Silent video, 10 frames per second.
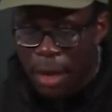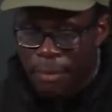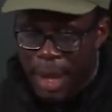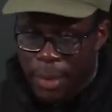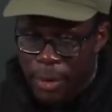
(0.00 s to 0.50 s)

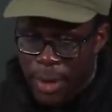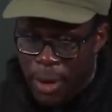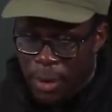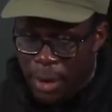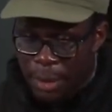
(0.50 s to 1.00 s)
When we will
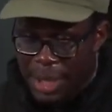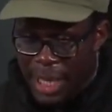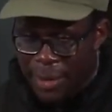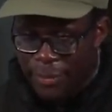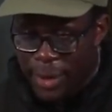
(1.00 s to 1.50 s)
no longer be
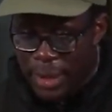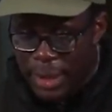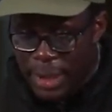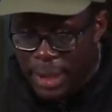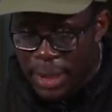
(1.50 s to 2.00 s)

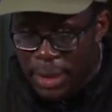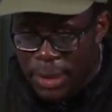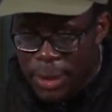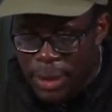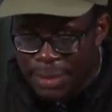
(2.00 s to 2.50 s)
infants,
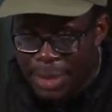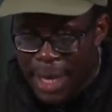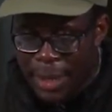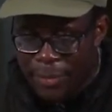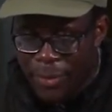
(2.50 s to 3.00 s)
tossed
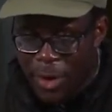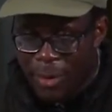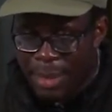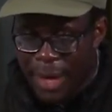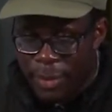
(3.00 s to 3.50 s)
back and
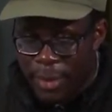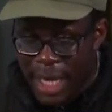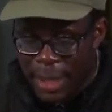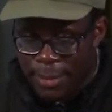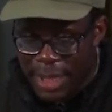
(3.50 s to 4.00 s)
forth by the
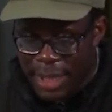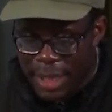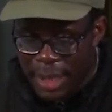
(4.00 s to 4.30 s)
waves,